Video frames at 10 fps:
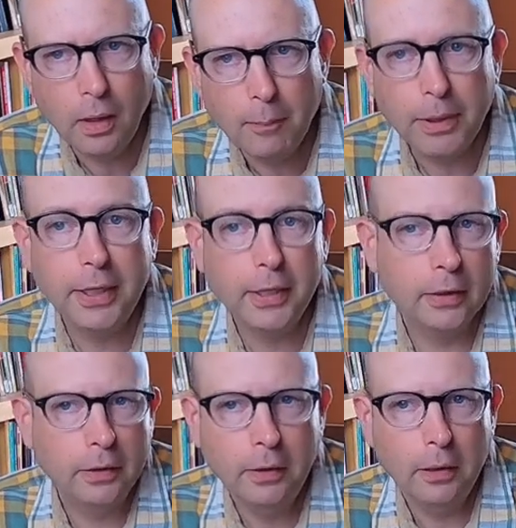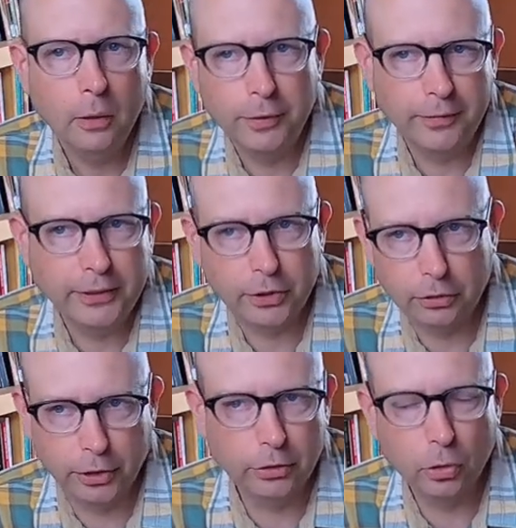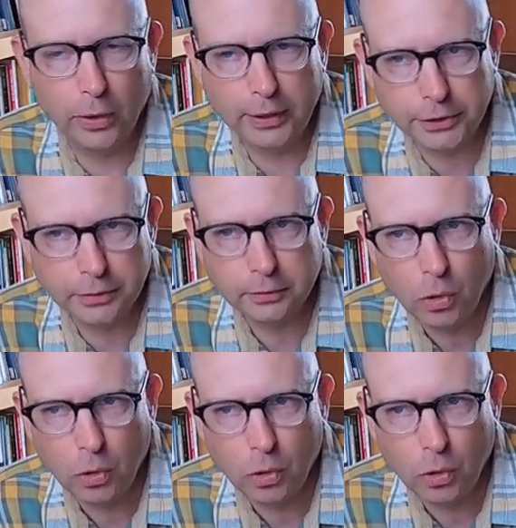But here, we face a critical question.